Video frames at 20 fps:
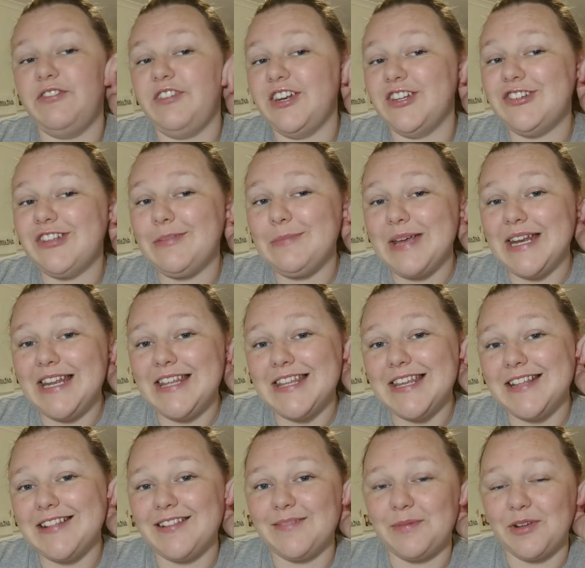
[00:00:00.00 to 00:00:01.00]
to finish as many
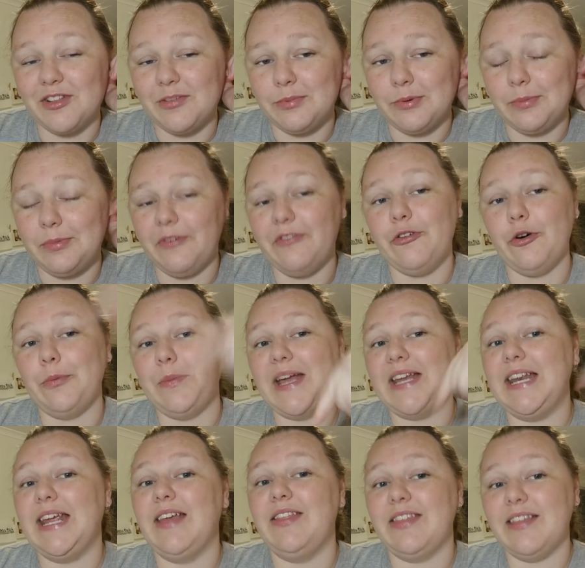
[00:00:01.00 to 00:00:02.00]
things as possible before
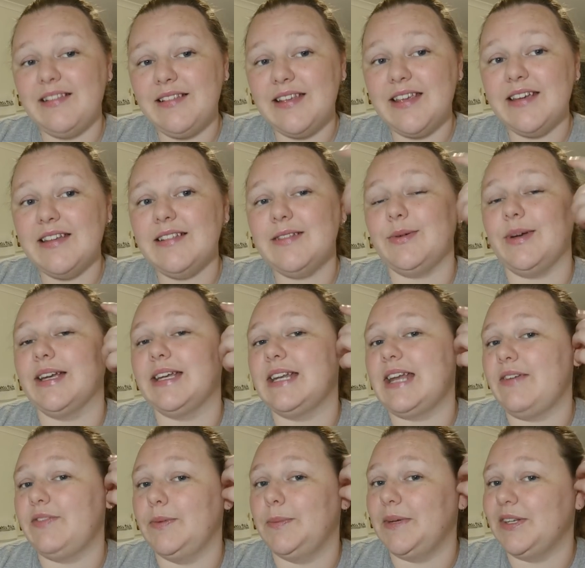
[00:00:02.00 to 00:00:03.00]
Mania this year so I can
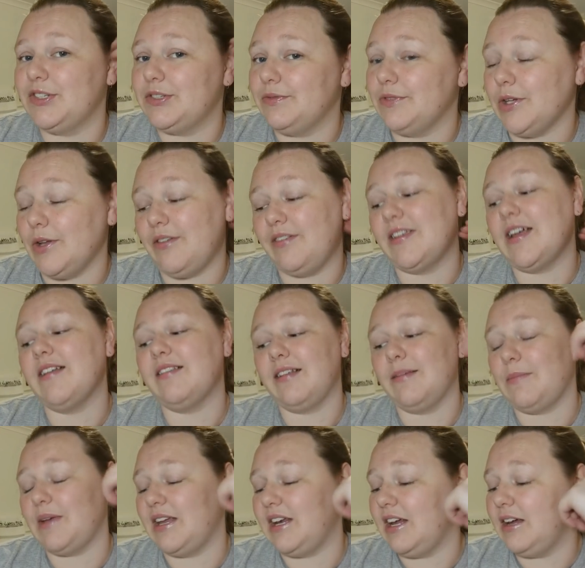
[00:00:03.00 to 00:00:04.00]
have a bunch of new starts
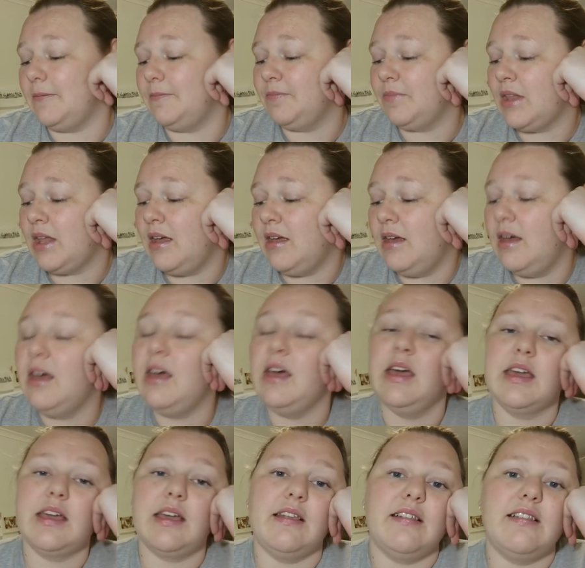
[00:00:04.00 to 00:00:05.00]
in Mania.
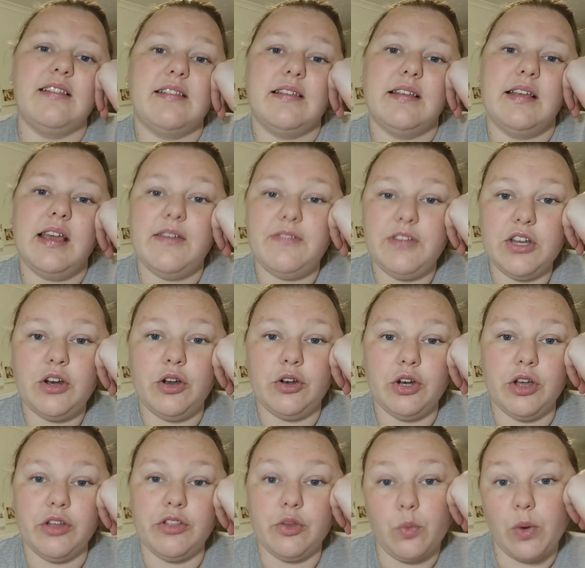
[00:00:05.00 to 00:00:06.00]
Because if you don't
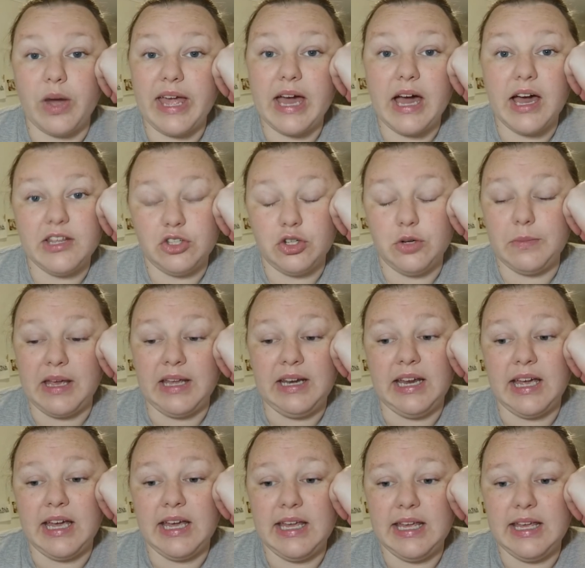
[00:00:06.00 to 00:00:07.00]
know, the way I do
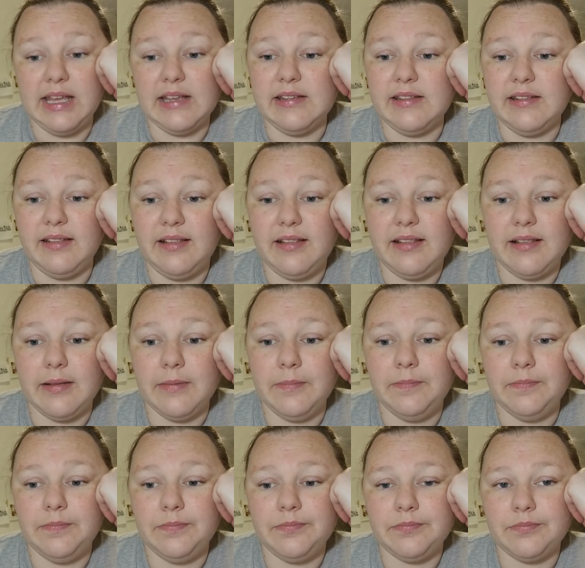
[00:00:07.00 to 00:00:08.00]
Mania is,
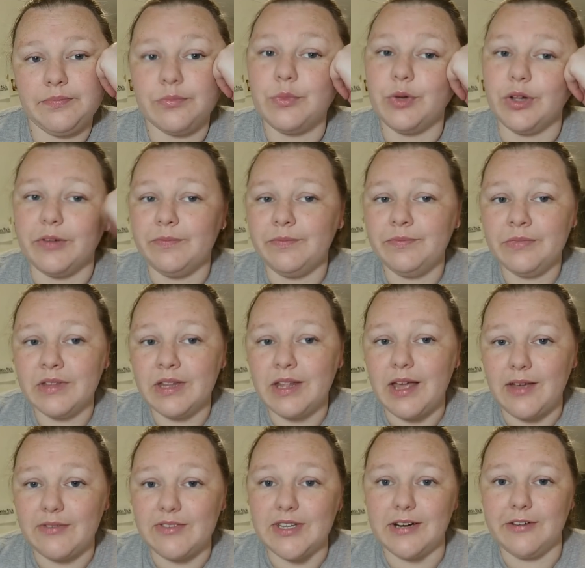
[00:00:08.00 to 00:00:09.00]
well,
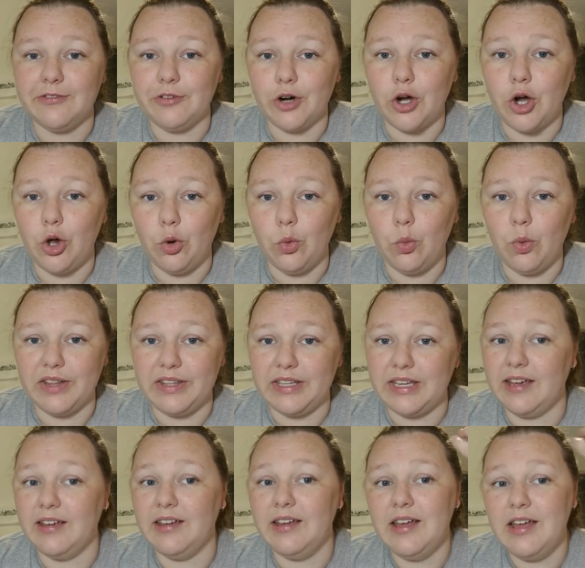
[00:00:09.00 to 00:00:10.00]
I've done it for a whole one
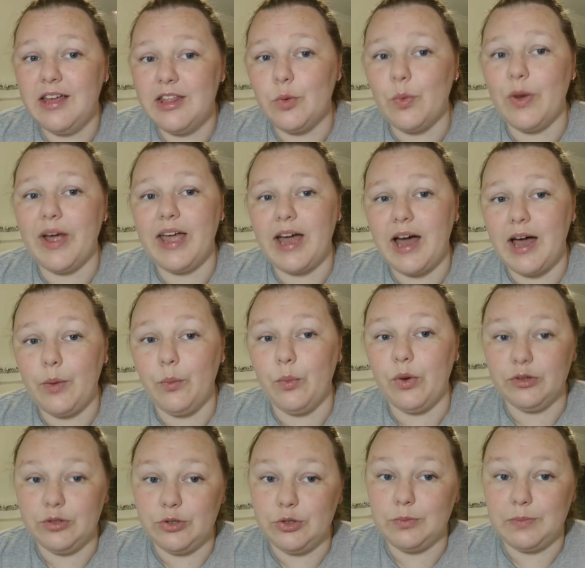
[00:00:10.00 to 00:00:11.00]
year. The way I
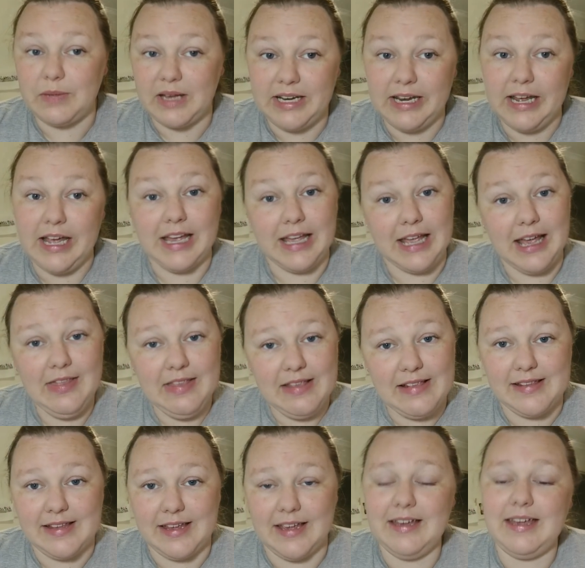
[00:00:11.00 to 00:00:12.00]
will do Mania again
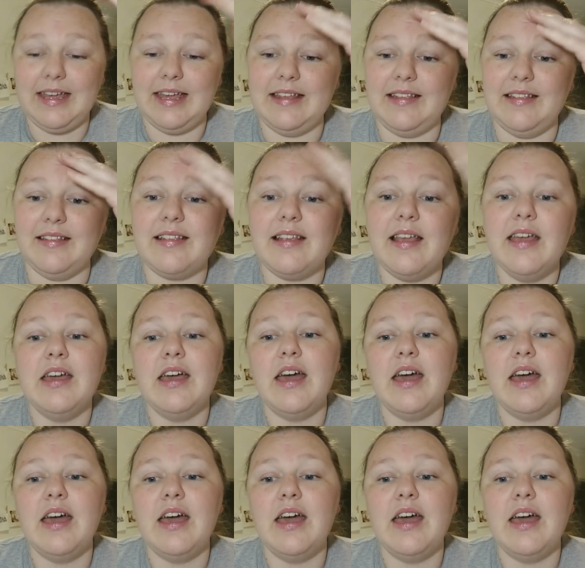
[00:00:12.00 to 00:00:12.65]
this year is